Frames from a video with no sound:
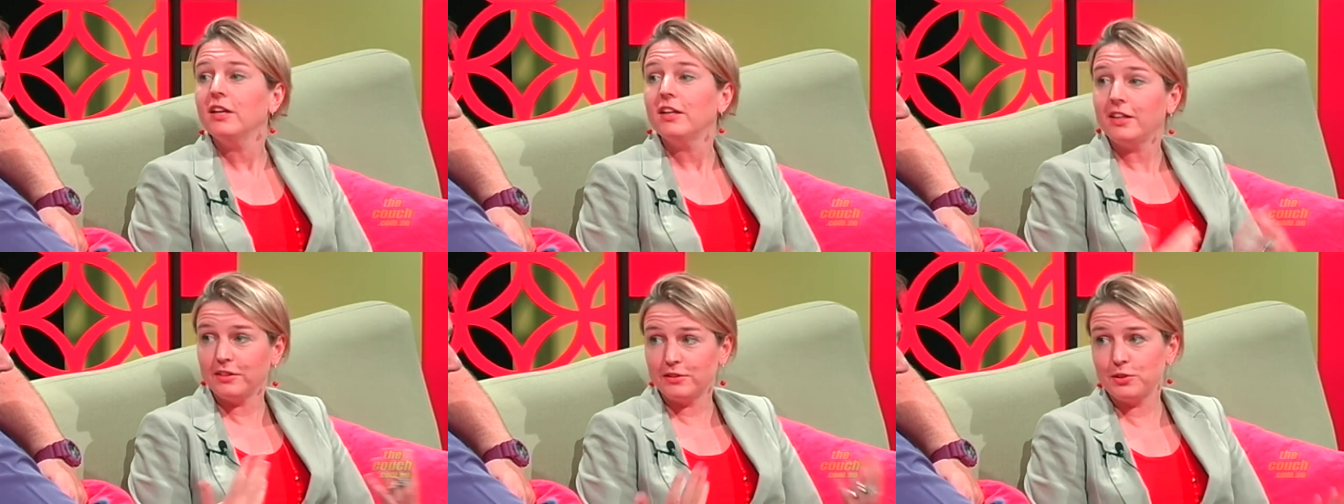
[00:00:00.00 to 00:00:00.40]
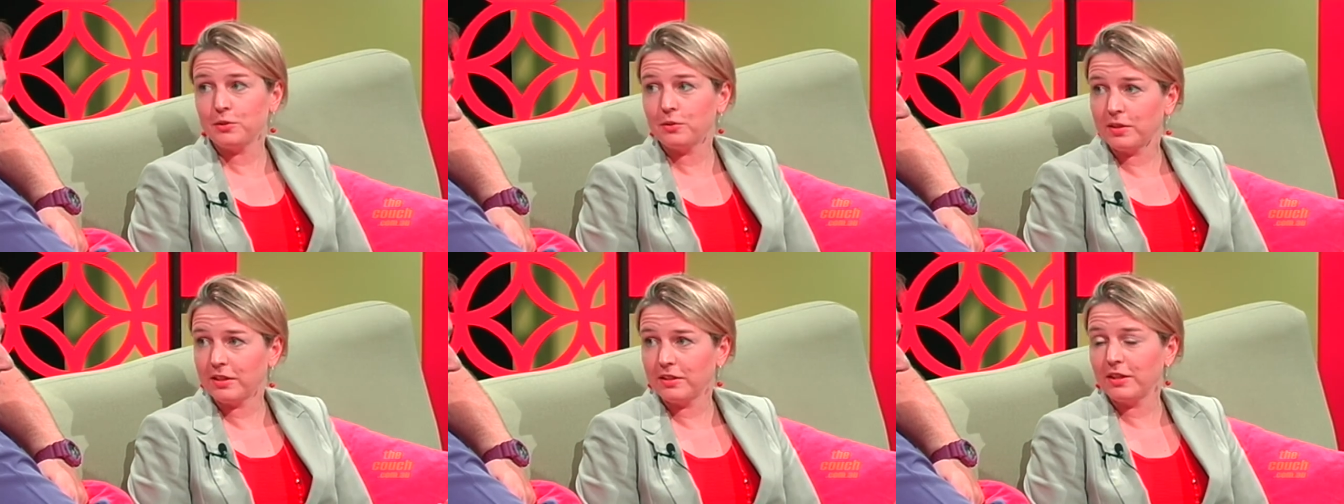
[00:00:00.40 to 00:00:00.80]
is
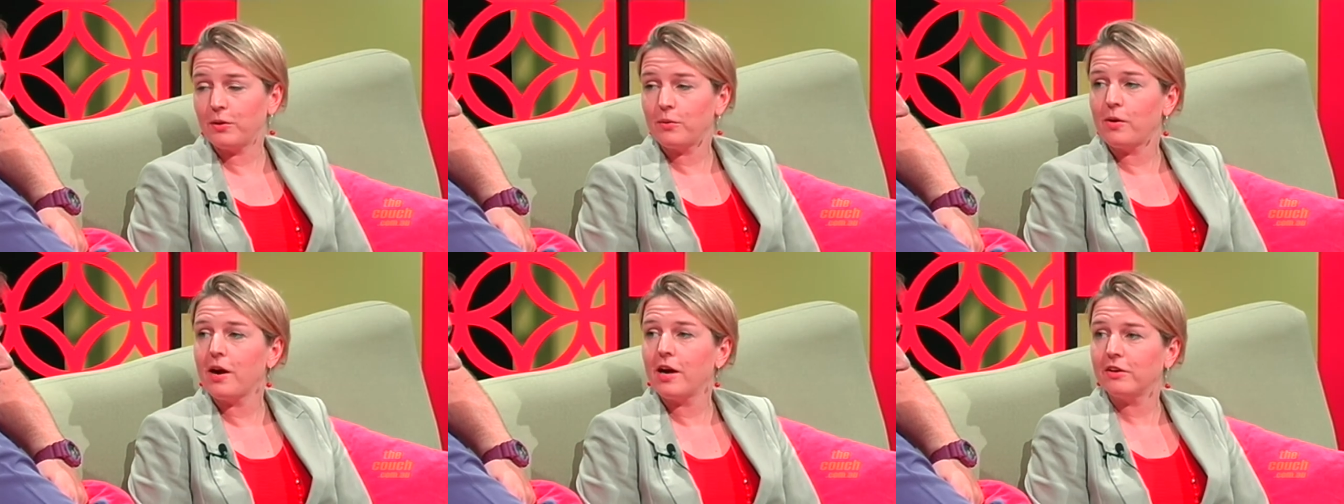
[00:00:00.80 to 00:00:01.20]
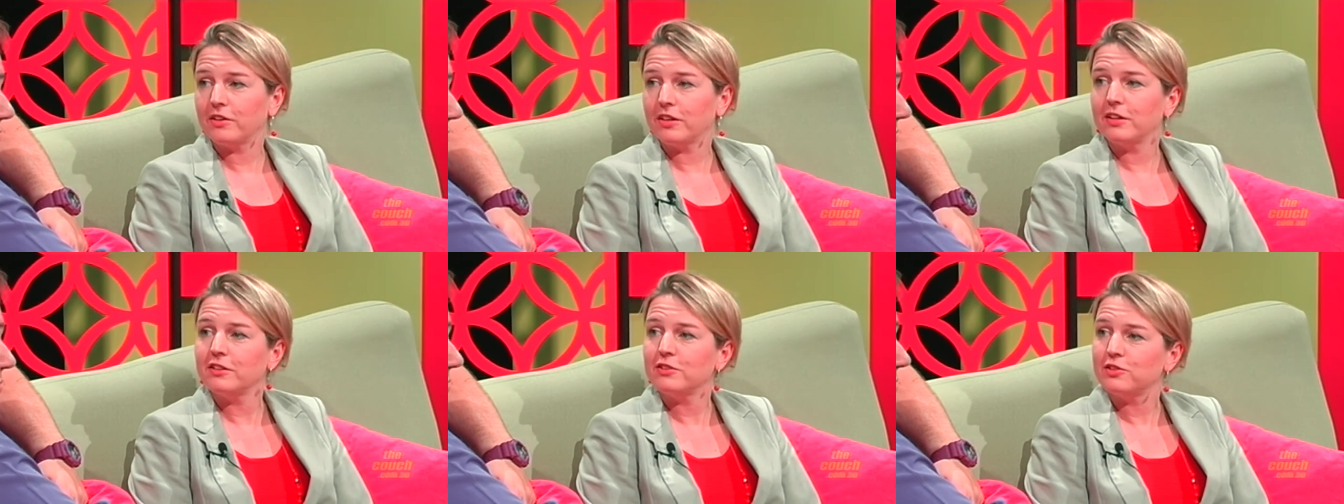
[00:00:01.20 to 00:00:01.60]
doing an
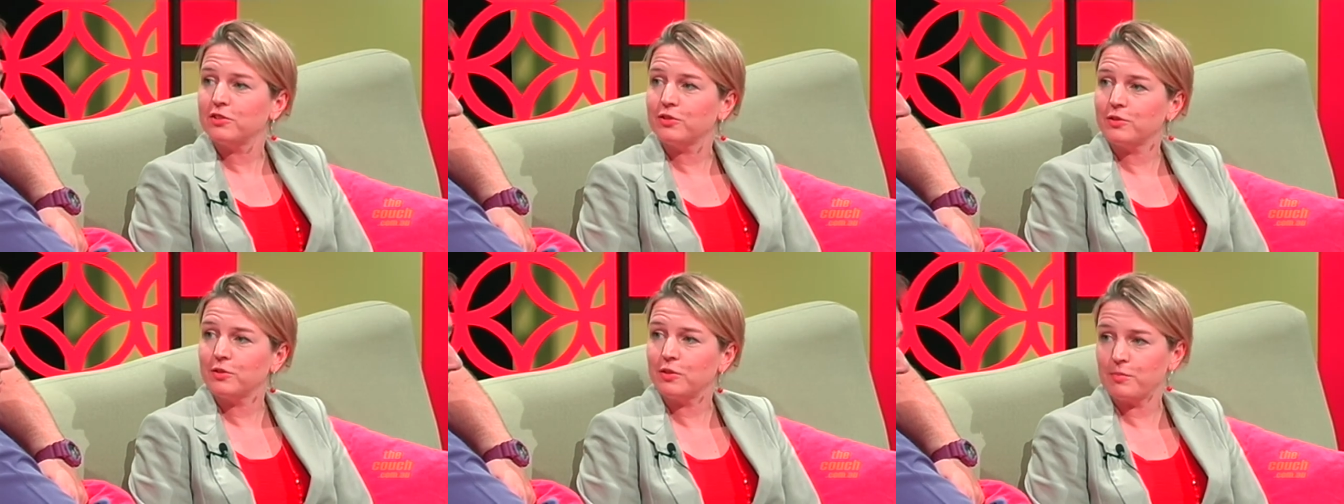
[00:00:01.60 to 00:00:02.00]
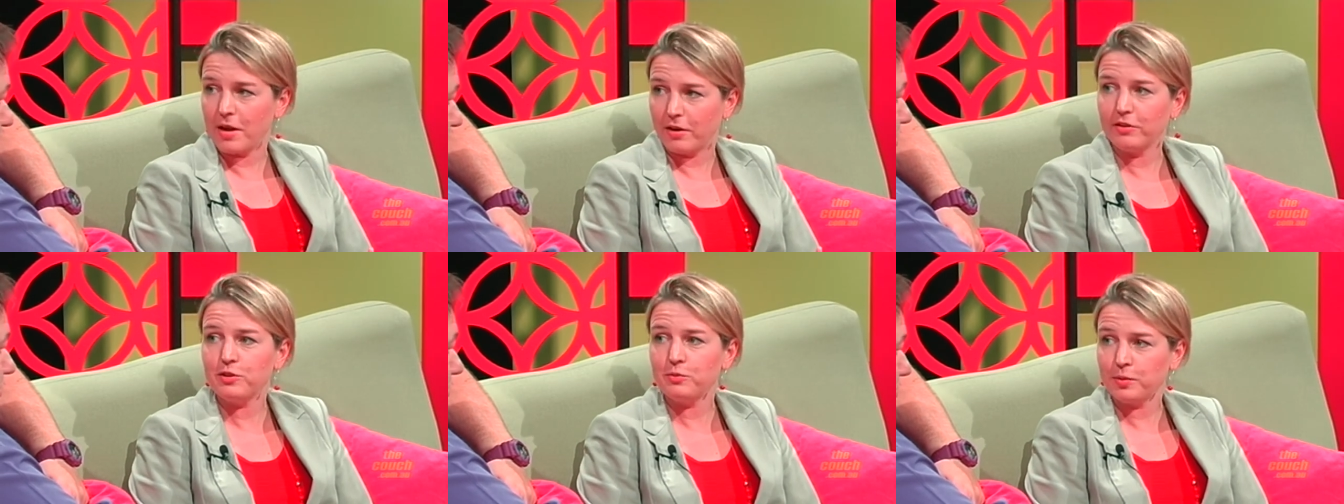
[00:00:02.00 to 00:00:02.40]
inquiry into the
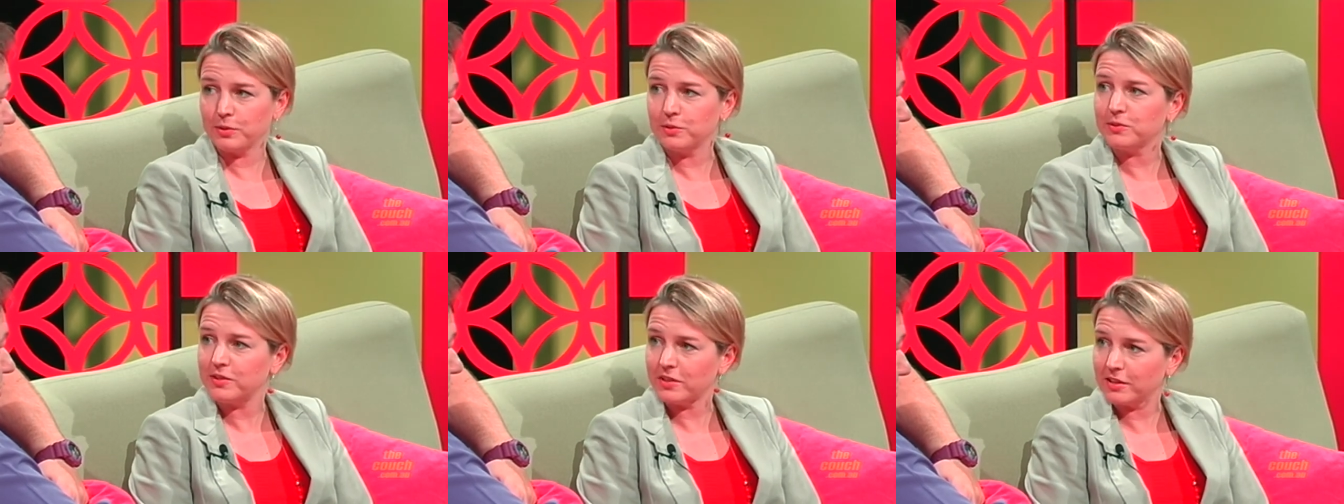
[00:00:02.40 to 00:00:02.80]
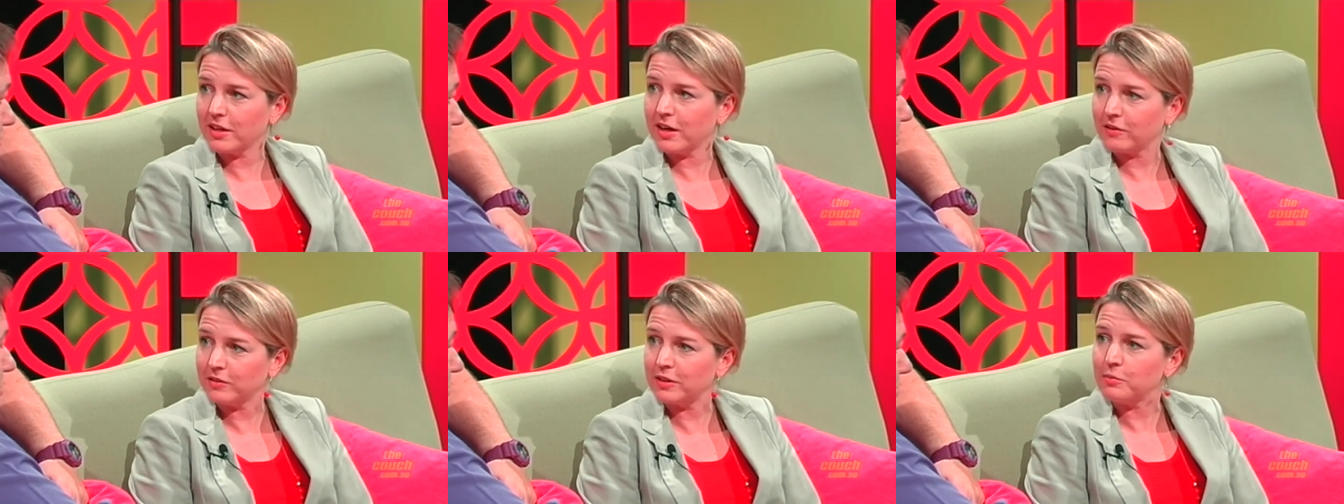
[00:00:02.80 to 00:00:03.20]
marriage bills that are
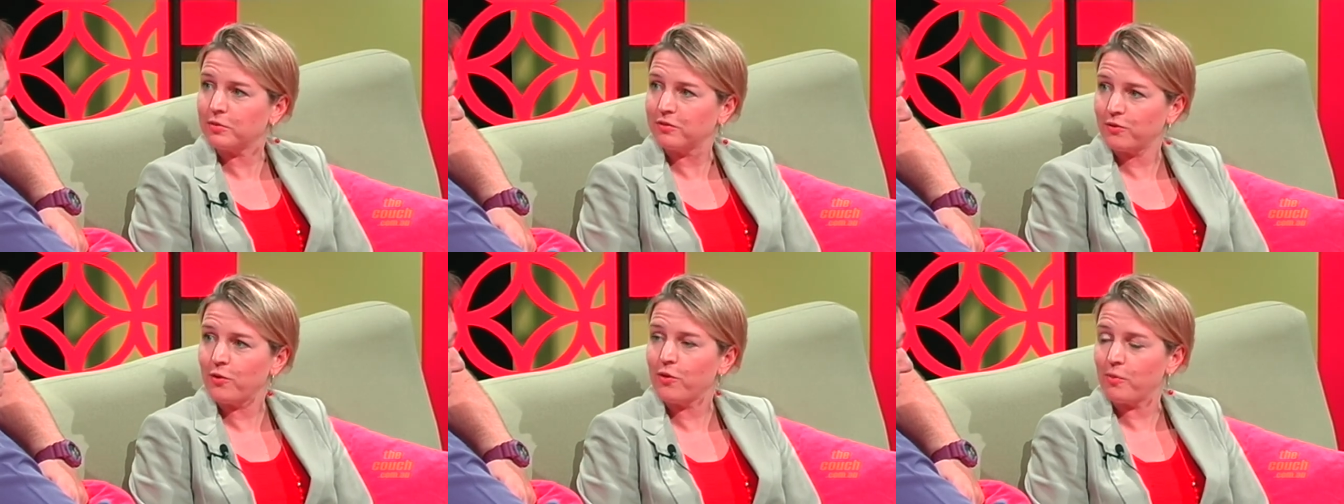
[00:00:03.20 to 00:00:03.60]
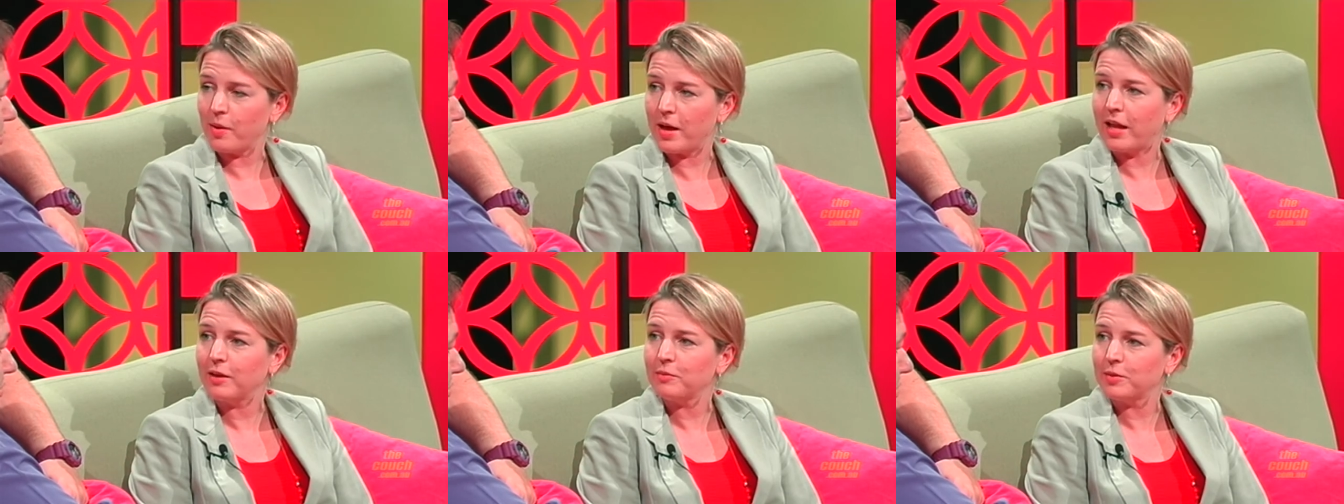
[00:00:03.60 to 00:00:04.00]
currently before the
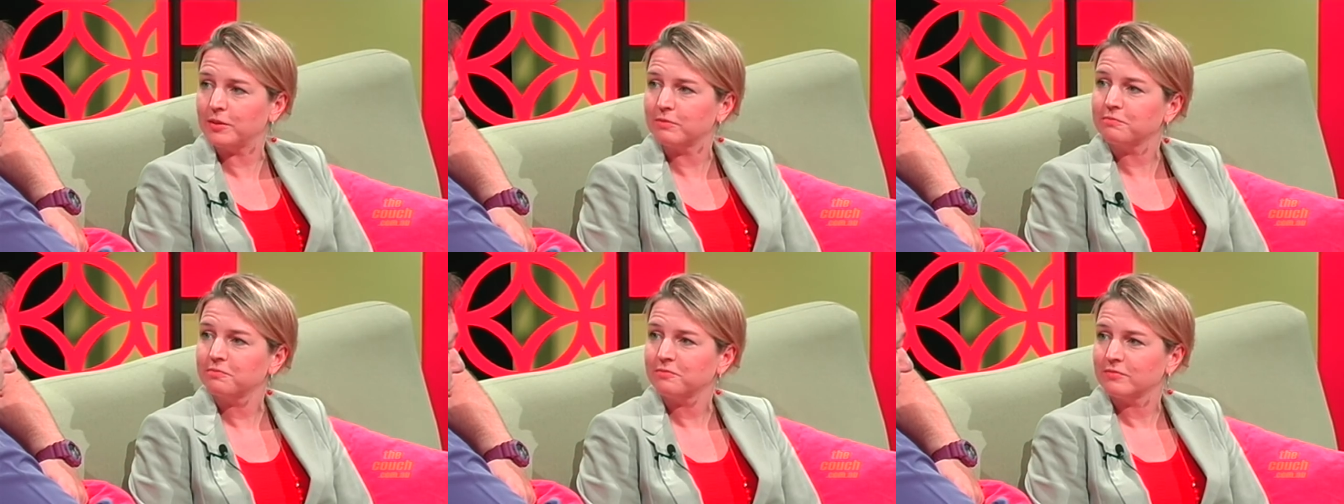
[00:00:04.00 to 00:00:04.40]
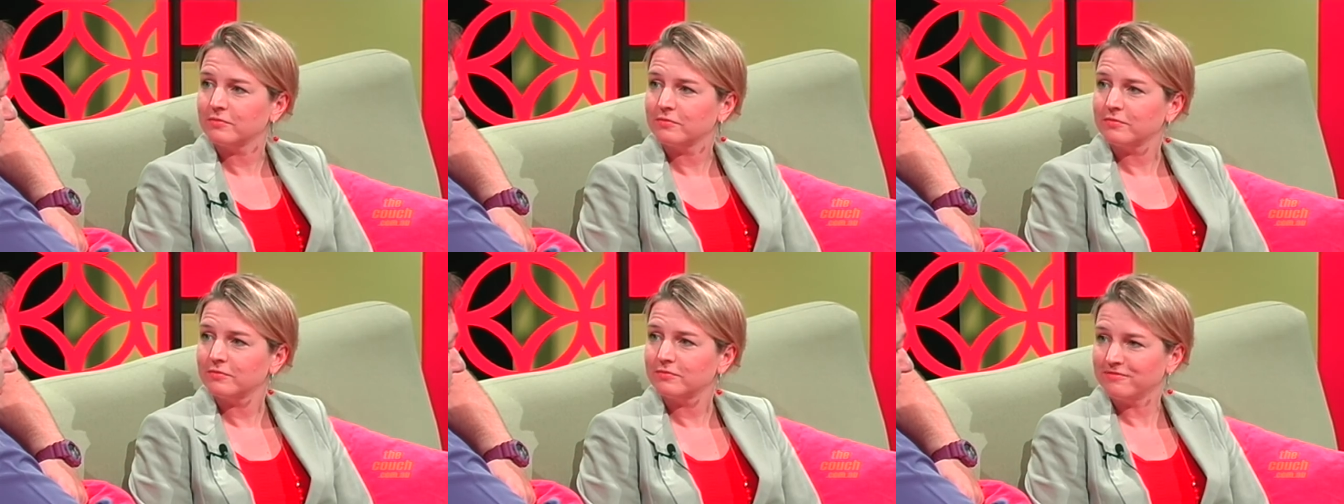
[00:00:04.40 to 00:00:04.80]
Parliament.
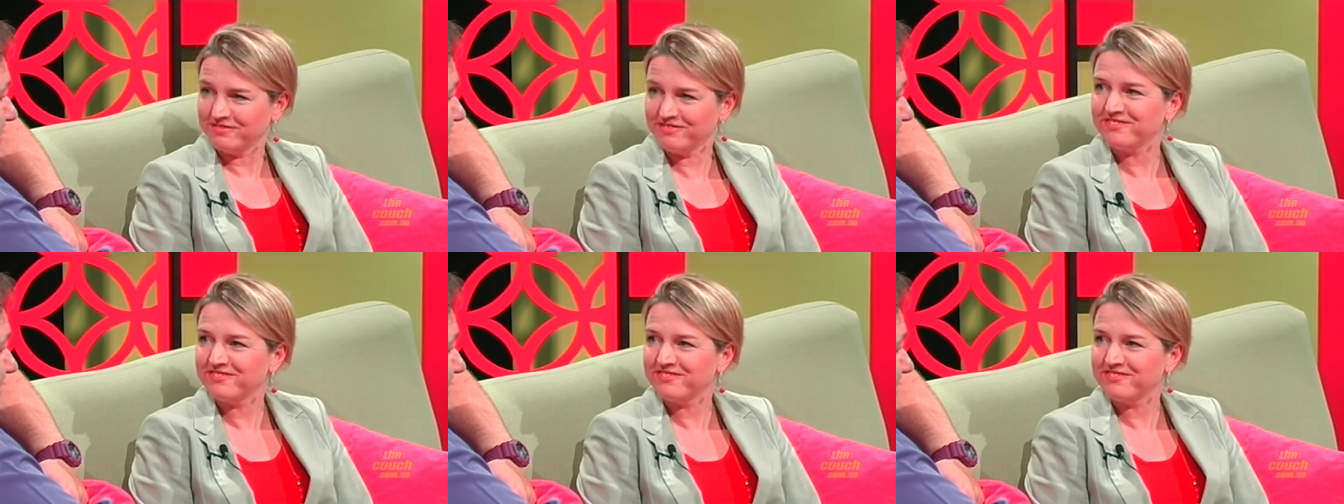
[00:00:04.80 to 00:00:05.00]
Beautiful. Mm.